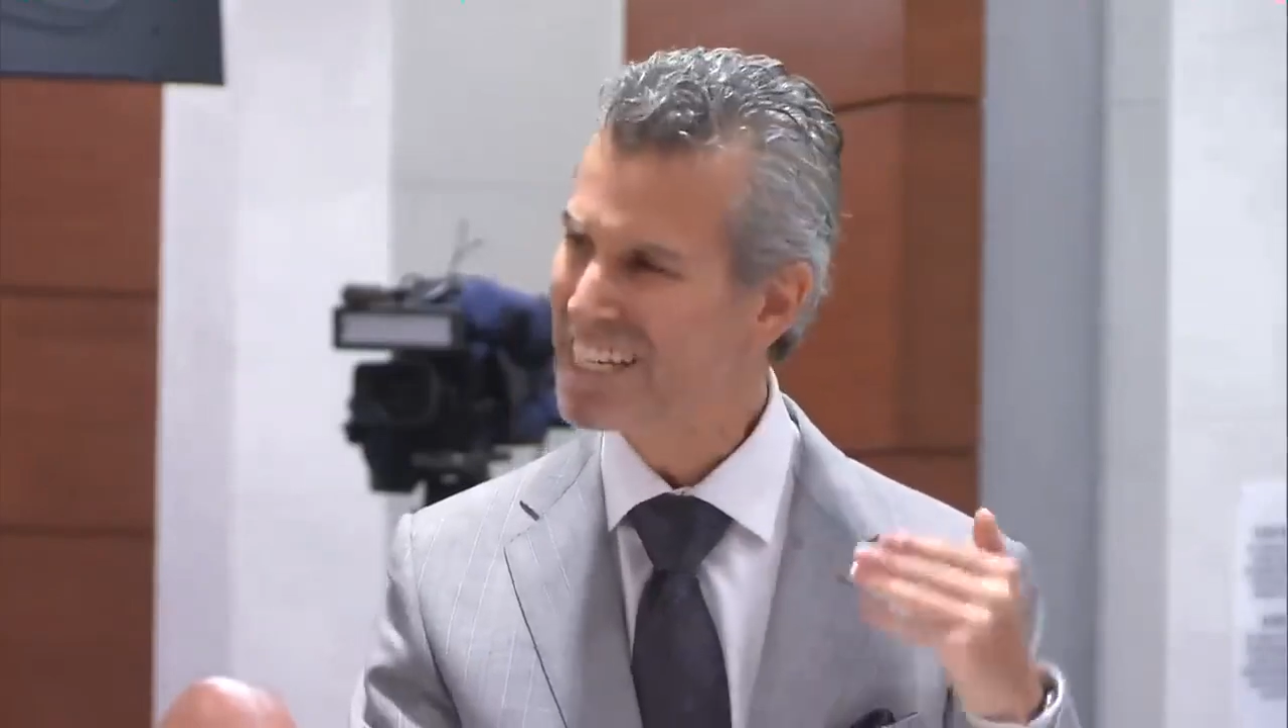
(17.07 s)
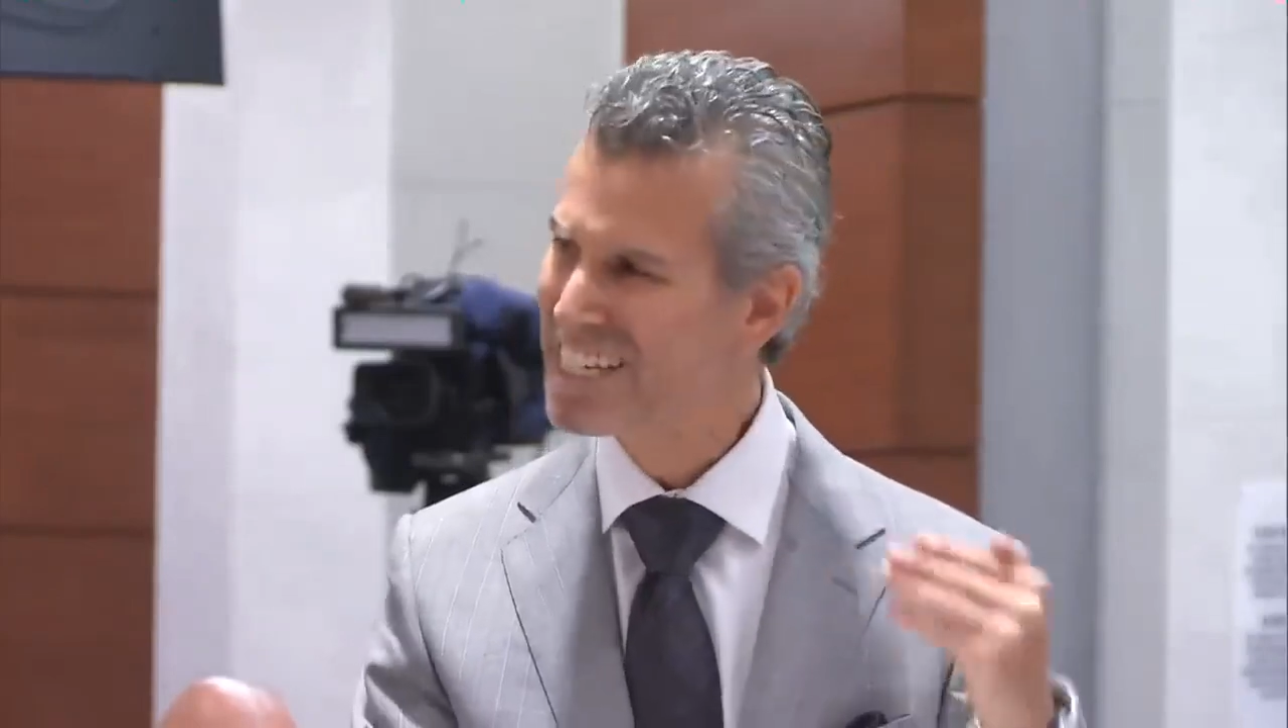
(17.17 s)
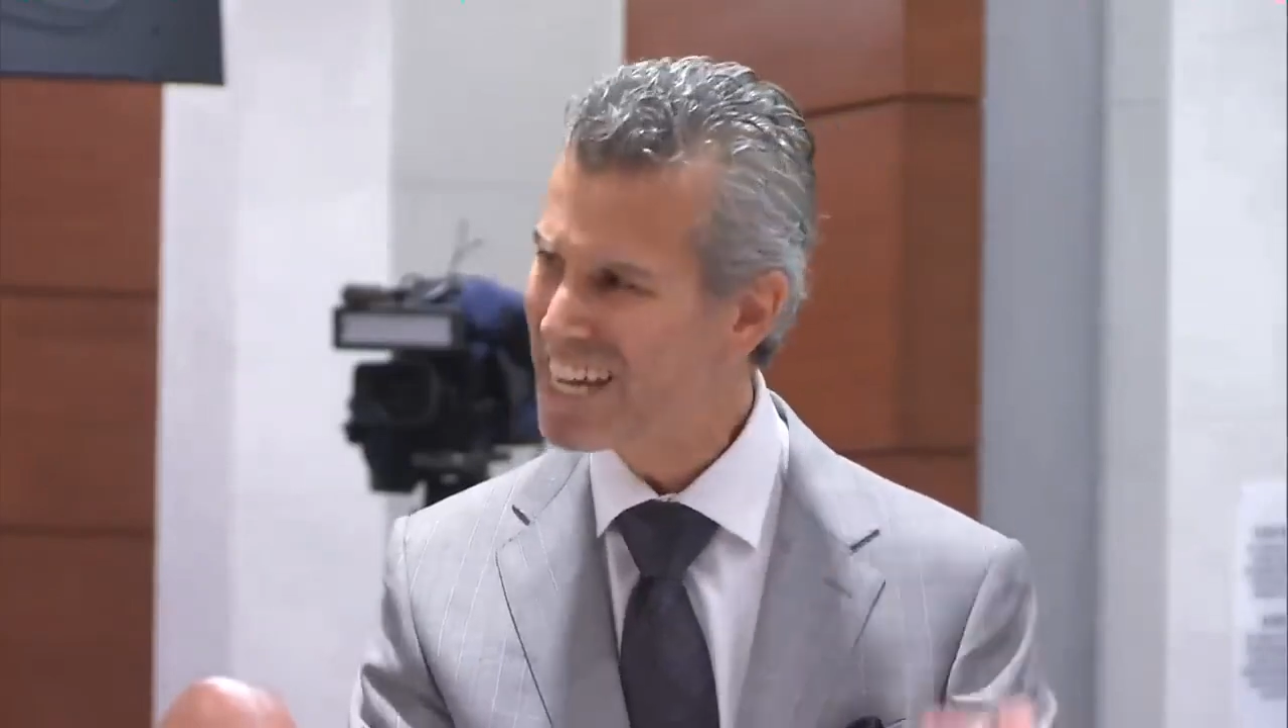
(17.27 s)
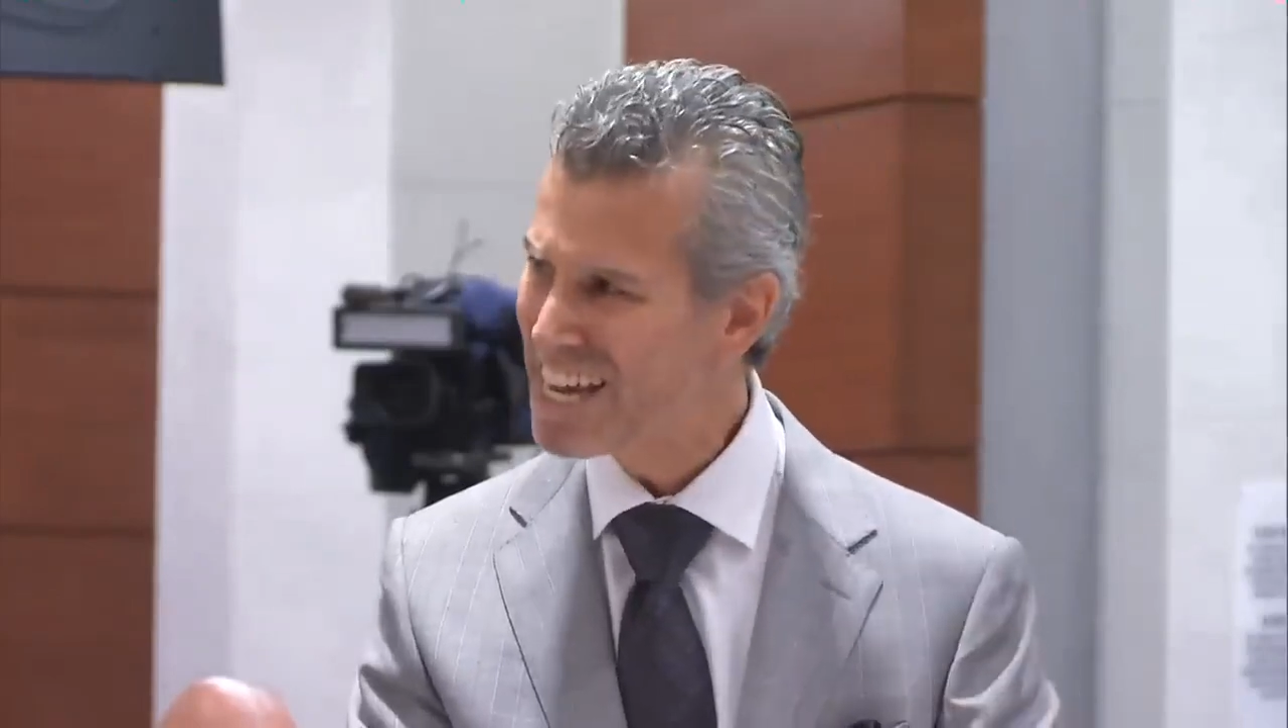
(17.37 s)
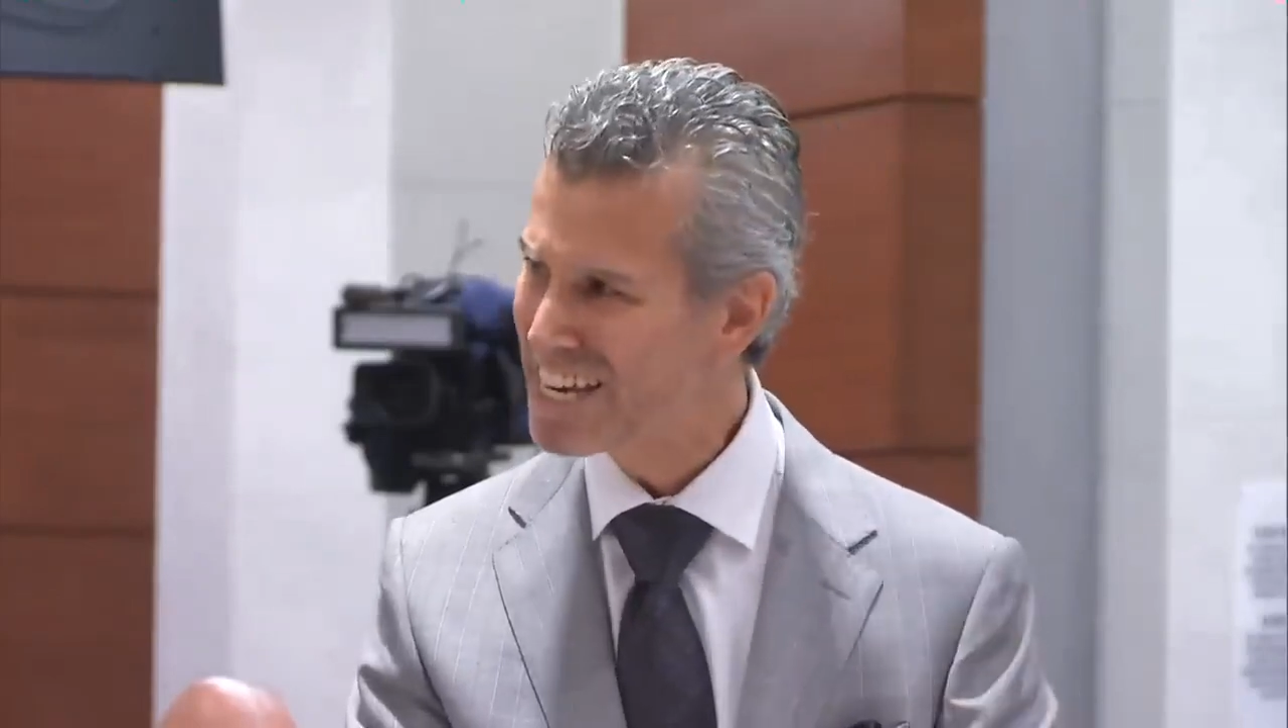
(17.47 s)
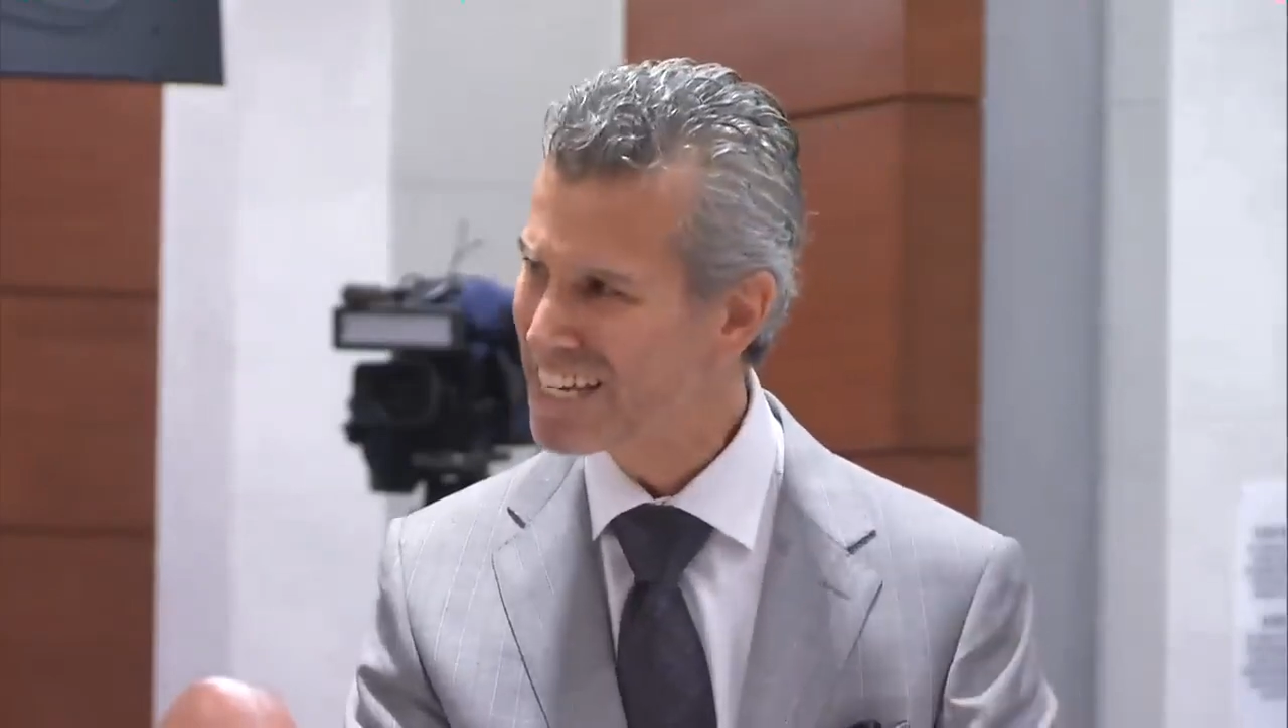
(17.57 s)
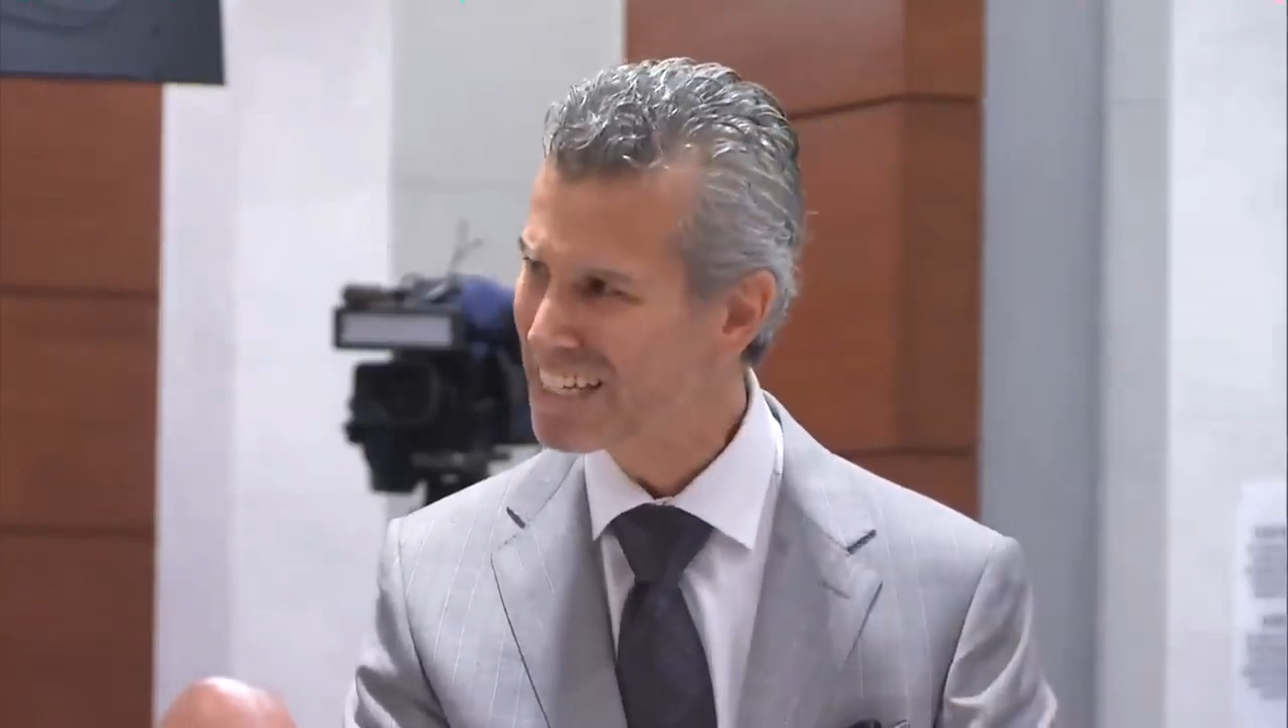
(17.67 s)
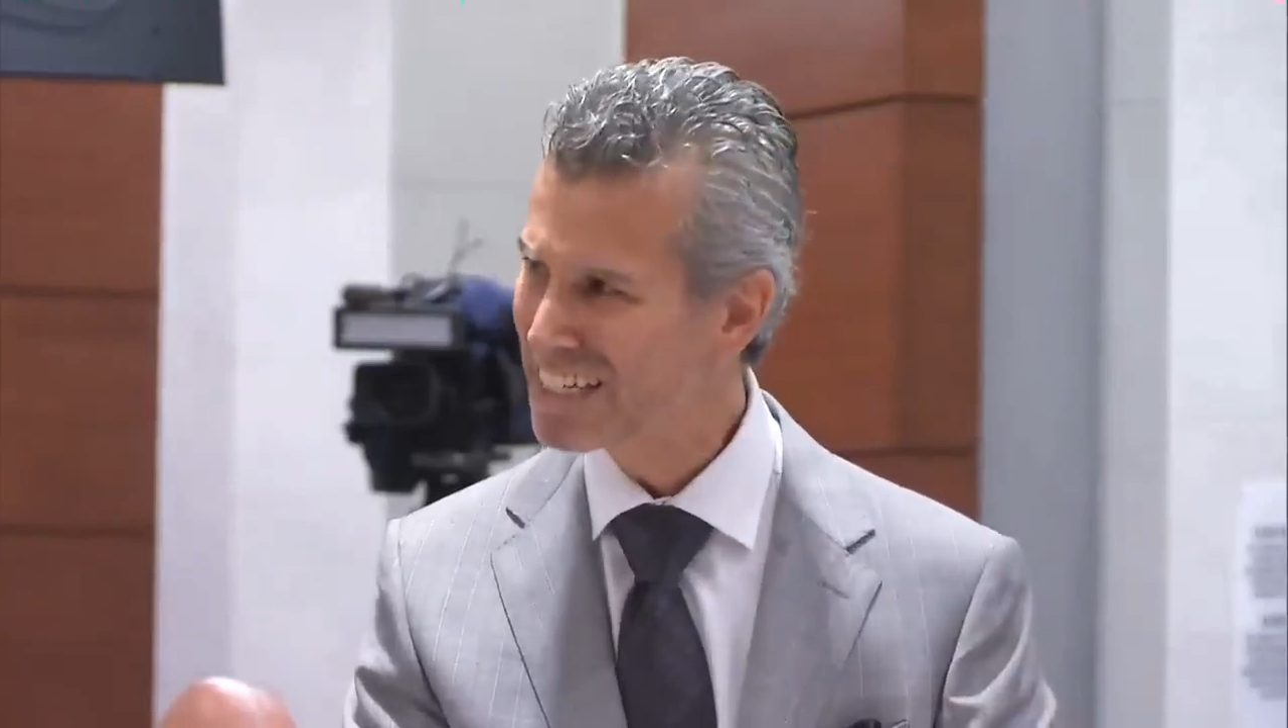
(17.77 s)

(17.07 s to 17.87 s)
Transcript: did